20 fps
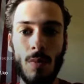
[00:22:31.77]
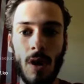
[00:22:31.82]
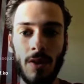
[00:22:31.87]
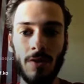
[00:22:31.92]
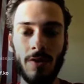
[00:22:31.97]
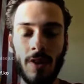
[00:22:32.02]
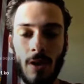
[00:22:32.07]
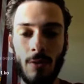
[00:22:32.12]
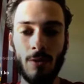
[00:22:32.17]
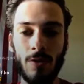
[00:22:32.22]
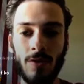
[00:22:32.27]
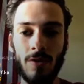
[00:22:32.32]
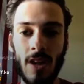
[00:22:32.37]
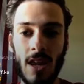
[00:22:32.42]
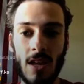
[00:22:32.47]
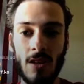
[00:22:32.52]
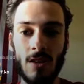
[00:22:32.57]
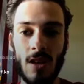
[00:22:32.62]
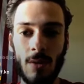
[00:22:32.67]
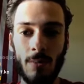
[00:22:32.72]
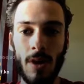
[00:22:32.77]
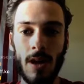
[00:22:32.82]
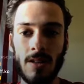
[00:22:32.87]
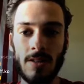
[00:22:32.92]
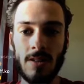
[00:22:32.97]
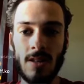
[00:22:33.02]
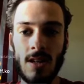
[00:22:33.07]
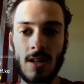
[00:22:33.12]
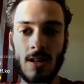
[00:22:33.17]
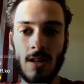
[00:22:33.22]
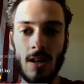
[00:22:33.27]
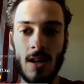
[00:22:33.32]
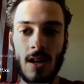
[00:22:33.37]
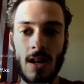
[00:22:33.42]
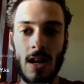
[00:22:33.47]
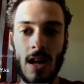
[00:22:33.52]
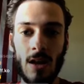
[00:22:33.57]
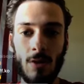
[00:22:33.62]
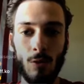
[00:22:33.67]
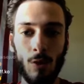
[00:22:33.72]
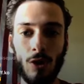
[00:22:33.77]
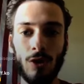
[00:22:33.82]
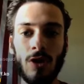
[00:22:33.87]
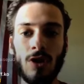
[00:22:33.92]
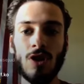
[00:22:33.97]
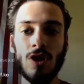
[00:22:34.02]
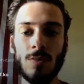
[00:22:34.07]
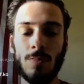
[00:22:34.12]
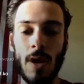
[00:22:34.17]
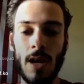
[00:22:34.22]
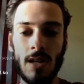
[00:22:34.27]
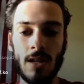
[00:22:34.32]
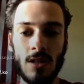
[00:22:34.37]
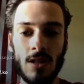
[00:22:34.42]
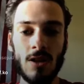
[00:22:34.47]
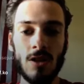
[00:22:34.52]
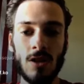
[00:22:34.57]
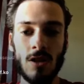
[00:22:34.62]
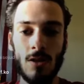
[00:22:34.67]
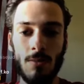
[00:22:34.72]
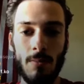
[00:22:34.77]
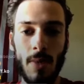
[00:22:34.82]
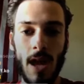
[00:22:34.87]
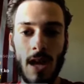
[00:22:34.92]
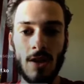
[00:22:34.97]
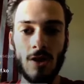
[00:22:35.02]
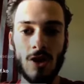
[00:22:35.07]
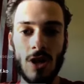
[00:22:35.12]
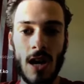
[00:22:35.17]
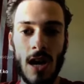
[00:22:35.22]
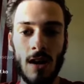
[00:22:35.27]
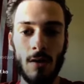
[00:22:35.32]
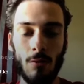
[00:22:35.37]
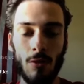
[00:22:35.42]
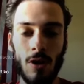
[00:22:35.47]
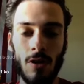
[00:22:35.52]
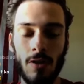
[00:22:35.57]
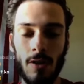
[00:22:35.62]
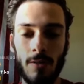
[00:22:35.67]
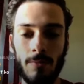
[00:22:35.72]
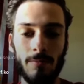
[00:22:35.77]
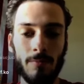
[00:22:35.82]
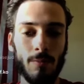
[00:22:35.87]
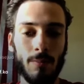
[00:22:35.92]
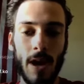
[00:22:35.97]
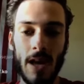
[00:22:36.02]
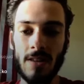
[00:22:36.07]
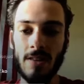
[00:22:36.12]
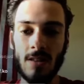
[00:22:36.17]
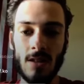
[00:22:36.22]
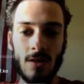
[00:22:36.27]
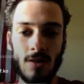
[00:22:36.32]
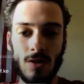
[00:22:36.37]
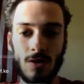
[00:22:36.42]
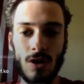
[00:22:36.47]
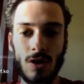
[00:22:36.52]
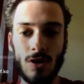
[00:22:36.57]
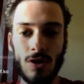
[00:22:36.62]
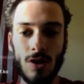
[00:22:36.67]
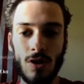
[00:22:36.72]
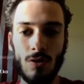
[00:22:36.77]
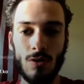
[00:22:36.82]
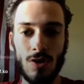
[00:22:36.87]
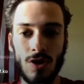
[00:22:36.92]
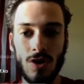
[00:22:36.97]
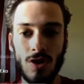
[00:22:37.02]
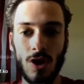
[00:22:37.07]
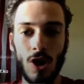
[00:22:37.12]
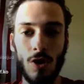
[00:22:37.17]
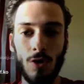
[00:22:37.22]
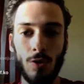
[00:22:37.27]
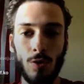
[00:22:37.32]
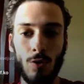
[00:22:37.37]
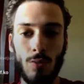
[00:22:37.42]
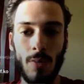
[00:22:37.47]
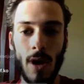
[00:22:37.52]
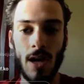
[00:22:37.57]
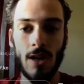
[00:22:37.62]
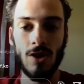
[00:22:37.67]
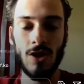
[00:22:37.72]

few months I was in MIC and really just paid attention to main chat. One of the best things you can do is just go through